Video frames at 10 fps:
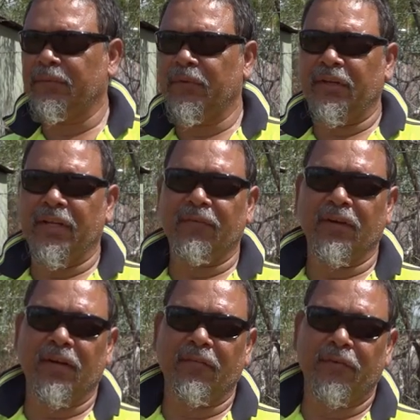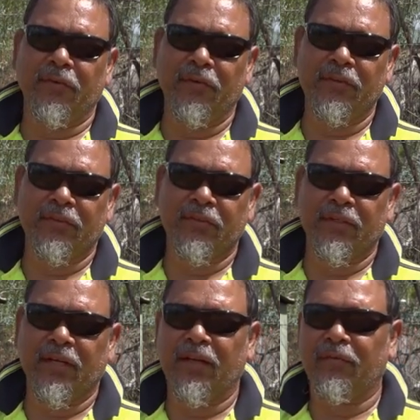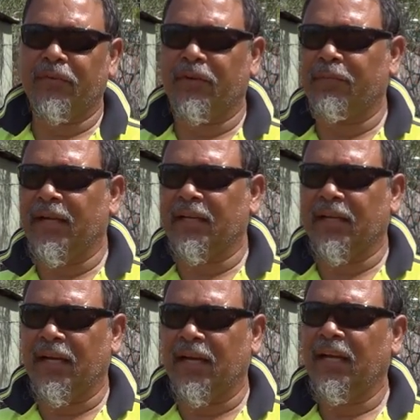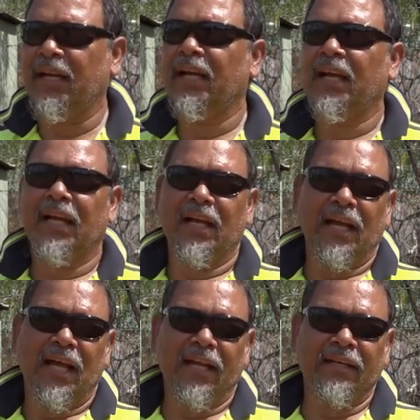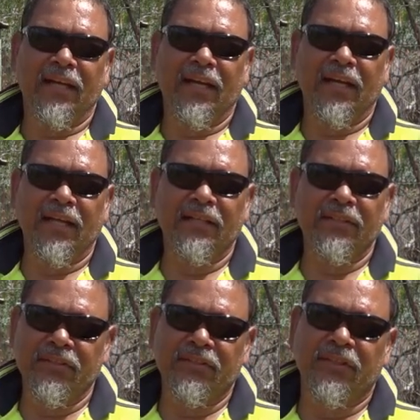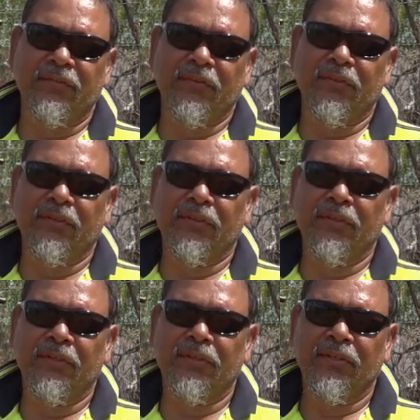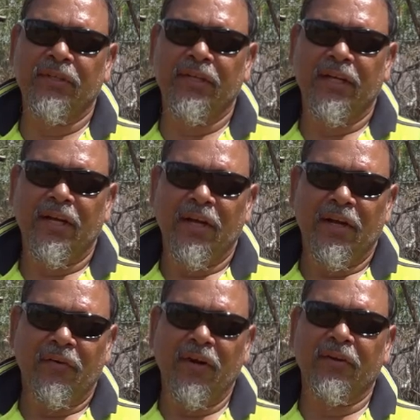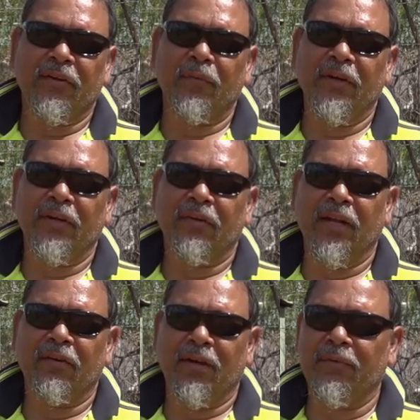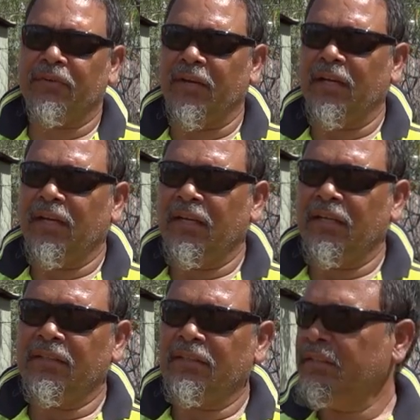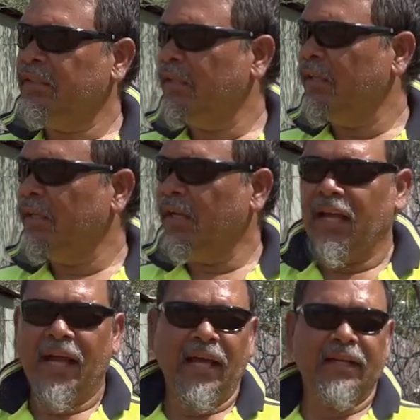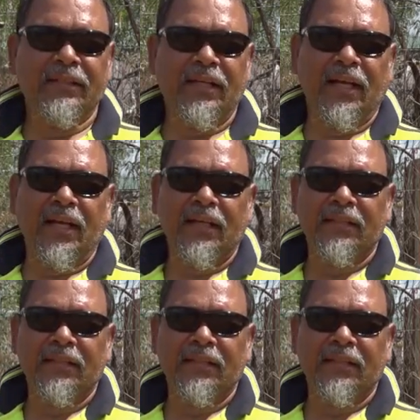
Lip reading: community haven't got any fuel, so I have fuel in my car, and they use it for around the community run, rubbish run, and yeah.